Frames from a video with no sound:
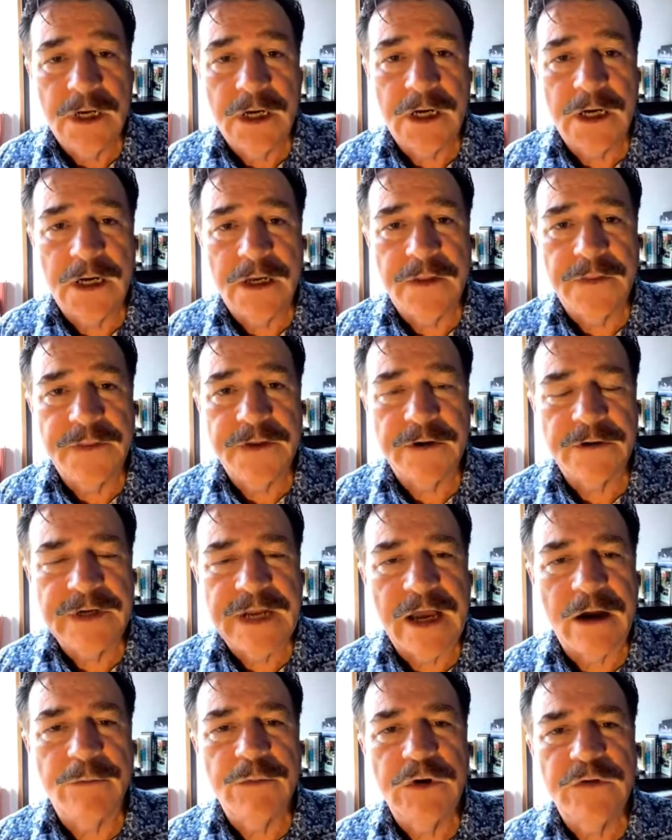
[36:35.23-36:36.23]
They're
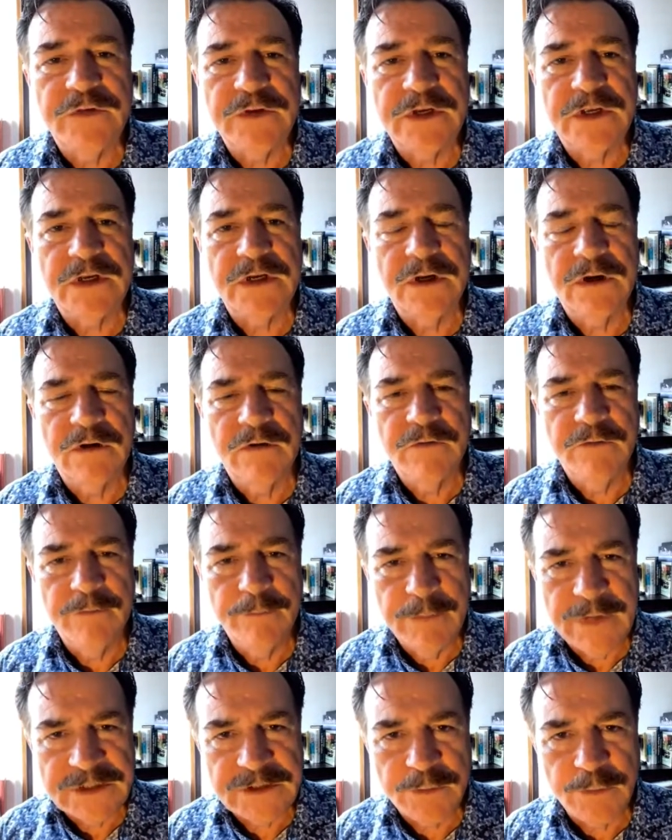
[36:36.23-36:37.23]
now moving in
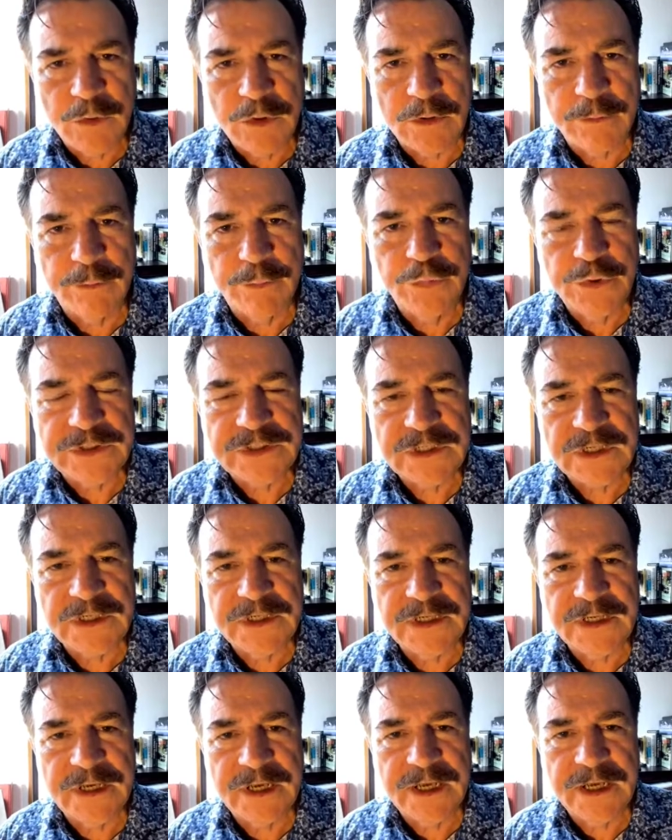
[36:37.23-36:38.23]
much more
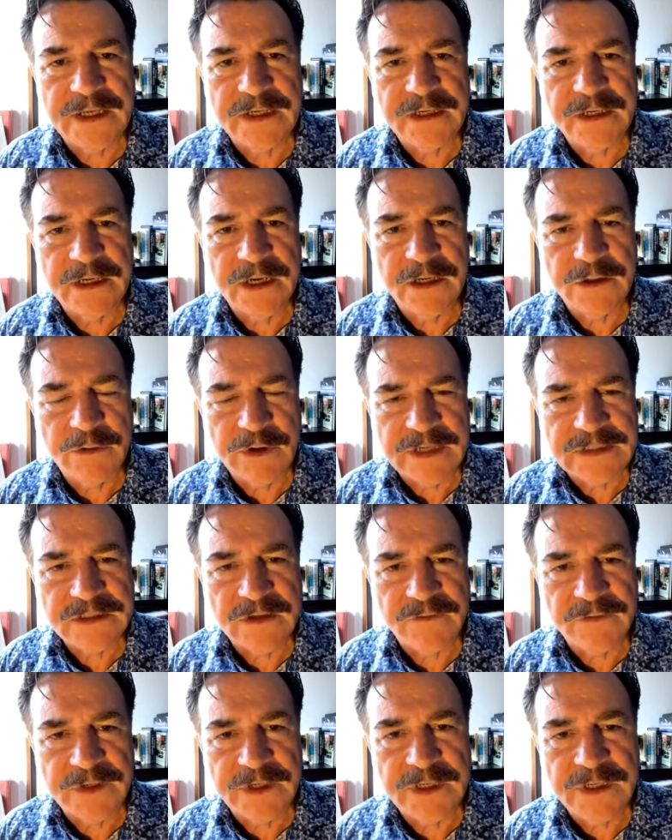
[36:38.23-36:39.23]
briskly and
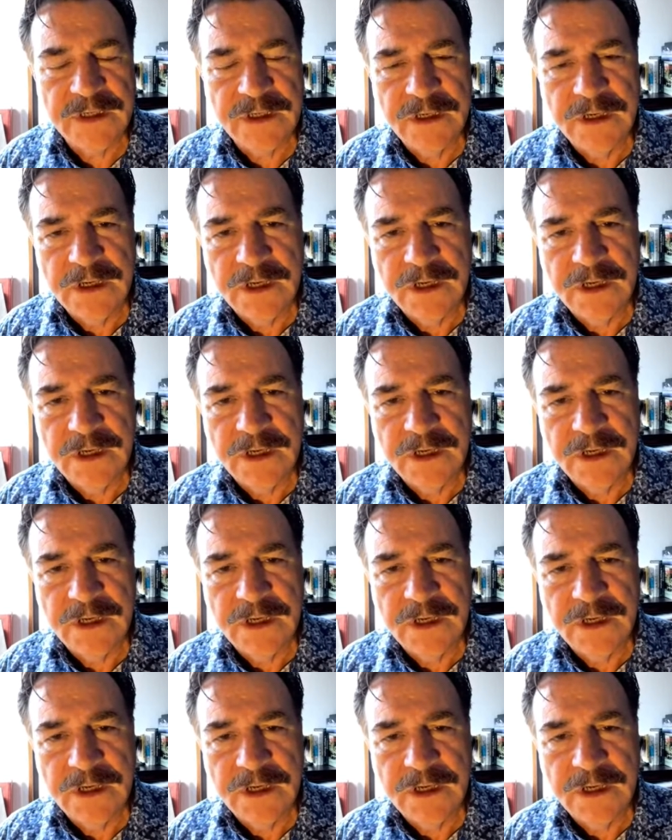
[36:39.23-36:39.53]
aggressively.